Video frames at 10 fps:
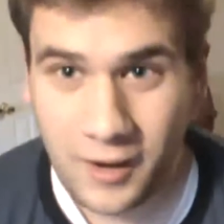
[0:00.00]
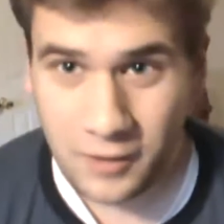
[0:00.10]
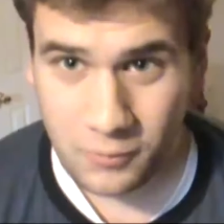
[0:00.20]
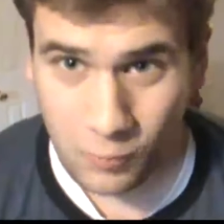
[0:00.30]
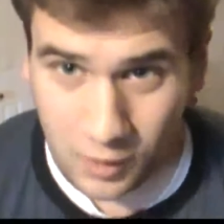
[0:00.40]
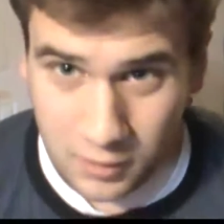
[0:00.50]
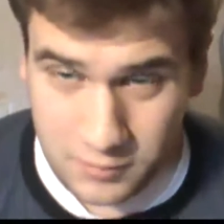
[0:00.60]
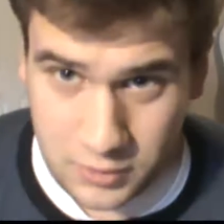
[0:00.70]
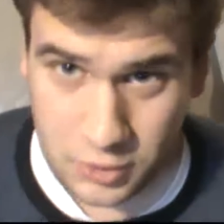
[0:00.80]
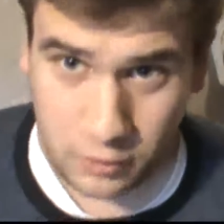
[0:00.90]
and
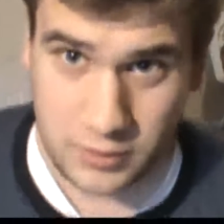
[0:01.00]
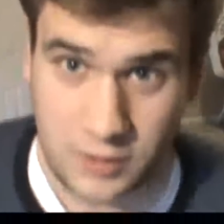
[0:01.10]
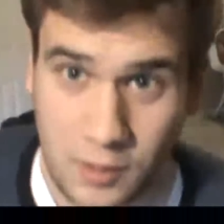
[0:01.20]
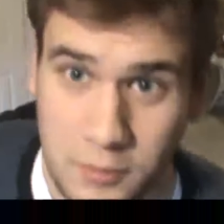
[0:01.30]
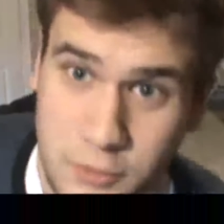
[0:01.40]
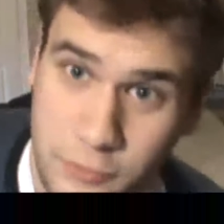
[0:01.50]
welcome to Joey Sabljic